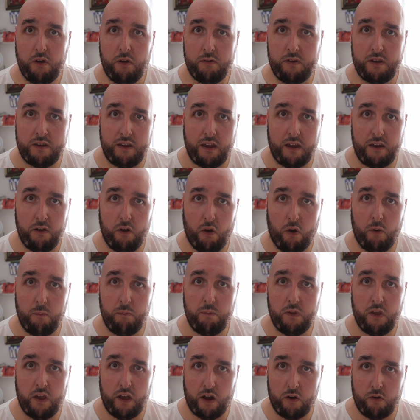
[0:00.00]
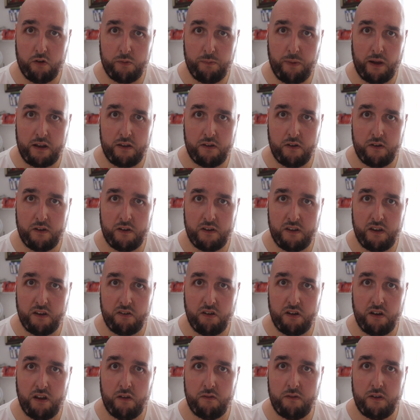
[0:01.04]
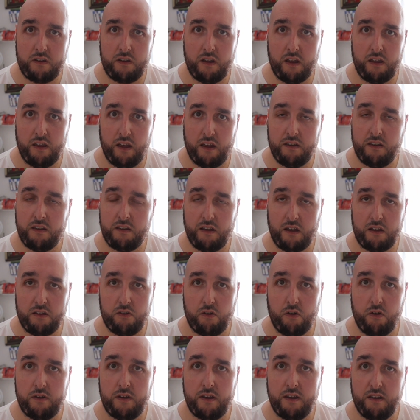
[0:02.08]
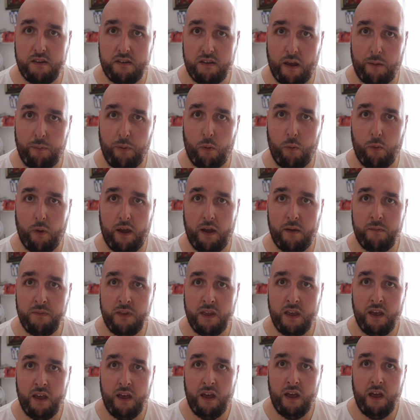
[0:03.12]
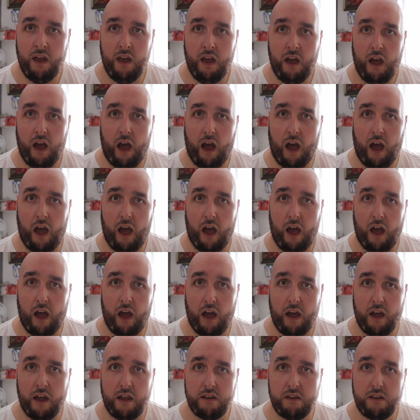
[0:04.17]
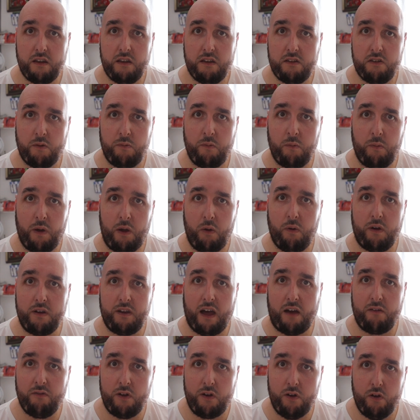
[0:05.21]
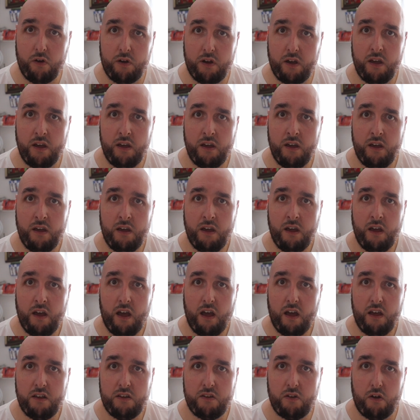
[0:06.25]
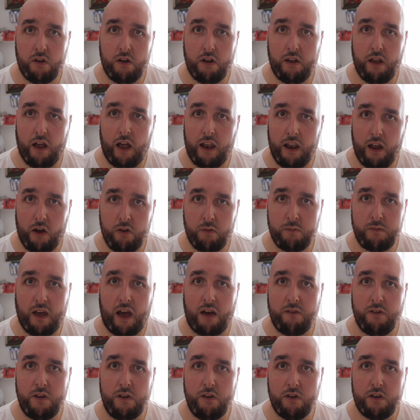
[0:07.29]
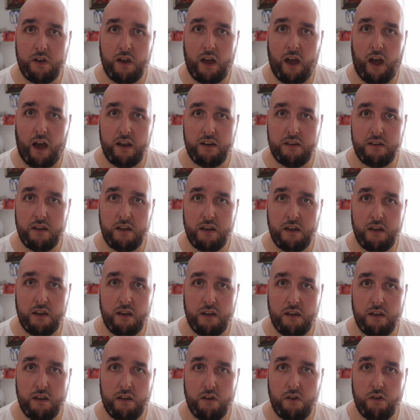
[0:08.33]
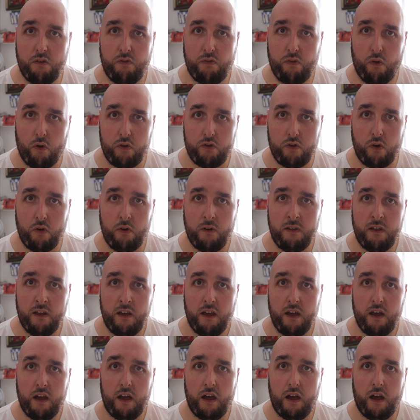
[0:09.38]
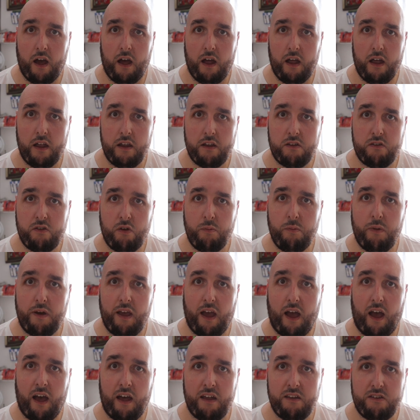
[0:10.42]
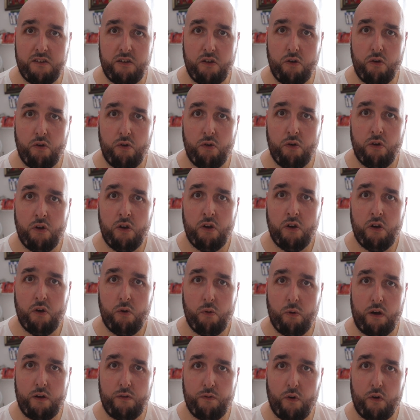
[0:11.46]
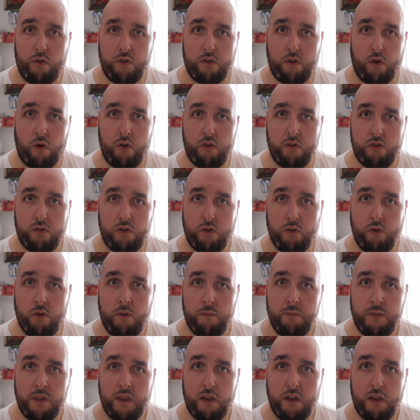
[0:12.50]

If they say no, you got to respect their decision. If they say yes, that's good, snap away. And some might want to have a look, so allow them to have a look at the photo. And some might ask you where the photo is going to.